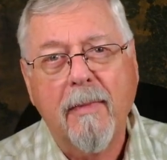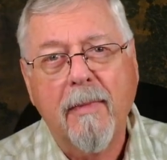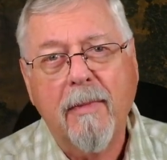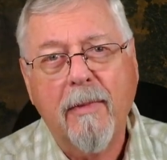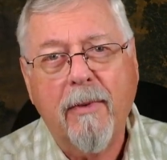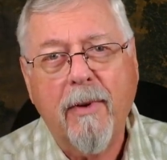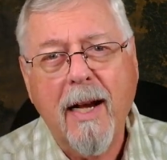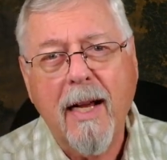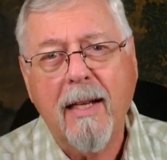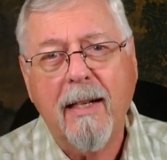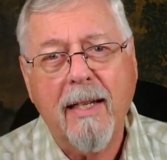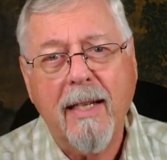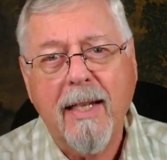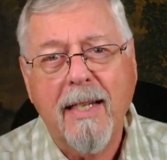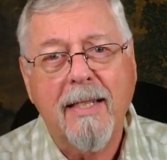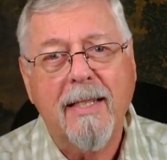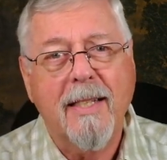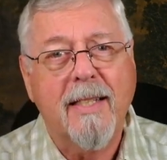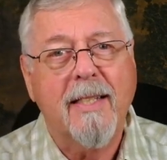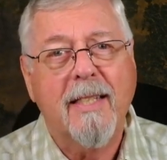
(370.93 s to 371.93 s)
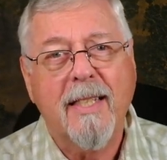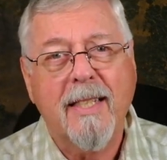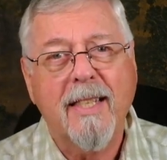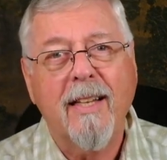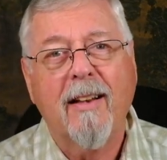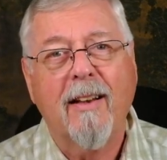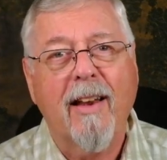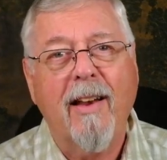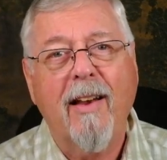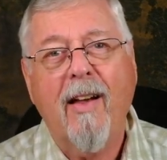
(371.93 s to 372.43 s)
the reality is it's
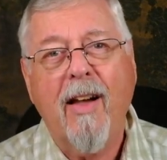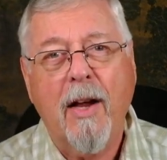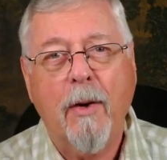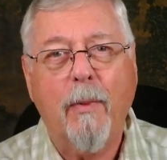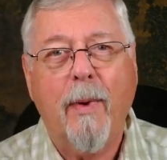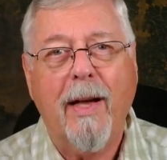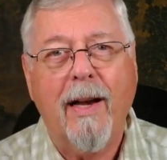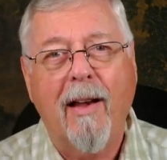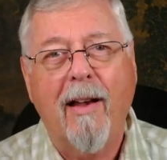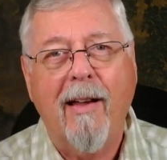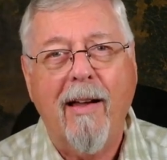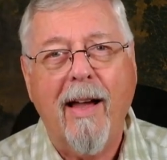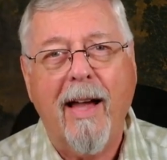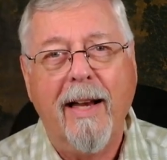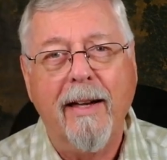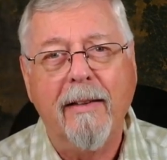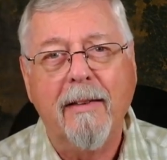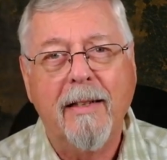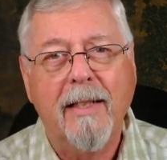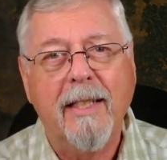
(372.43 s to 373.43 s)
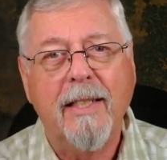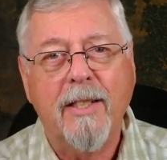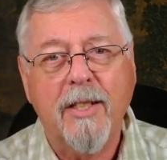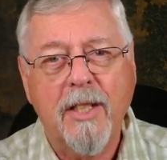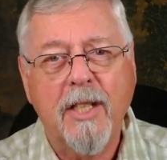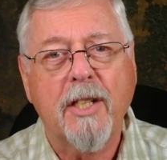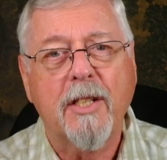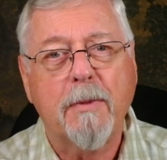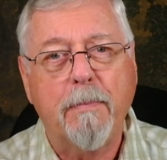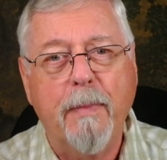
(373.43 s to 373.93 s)
still a 9 weight line. It's
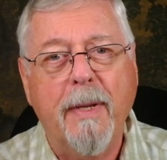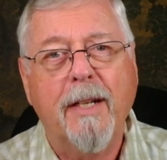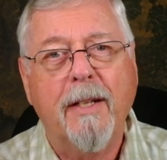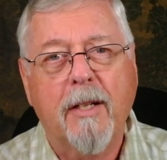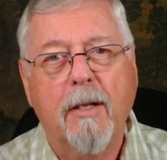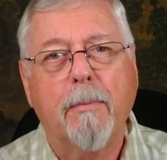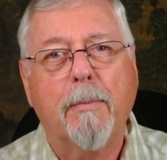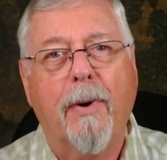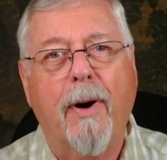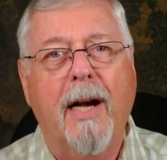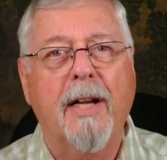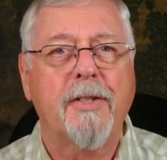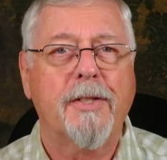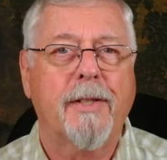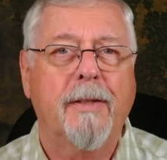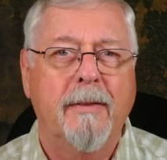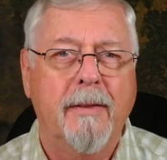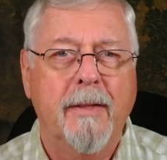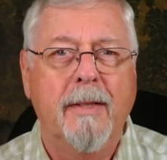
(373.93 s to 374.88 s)
just been compressed.